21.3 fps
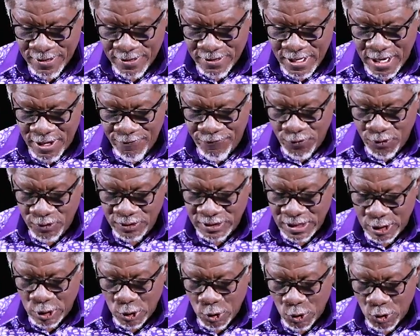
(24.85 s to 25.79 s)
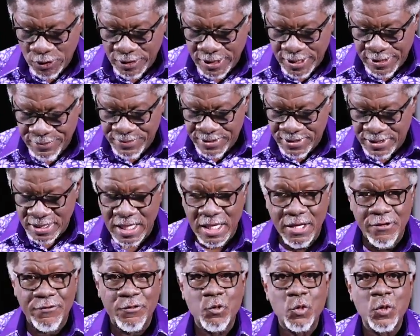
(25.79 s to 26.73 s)
Therefore the Lord
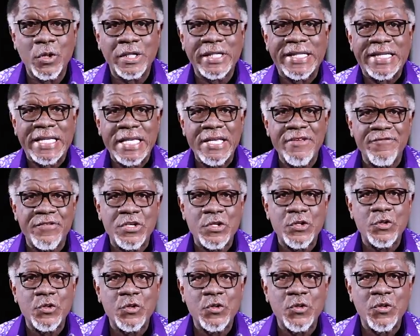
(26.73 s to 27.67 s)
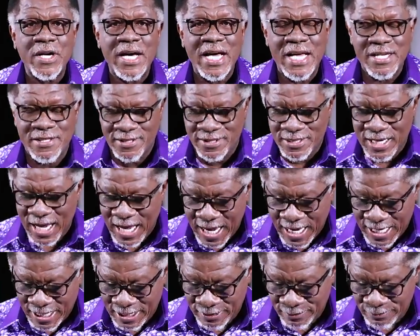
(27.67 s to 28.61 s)
himself will give you a
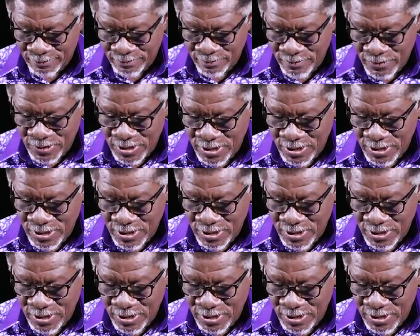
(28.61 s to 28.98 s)
sign.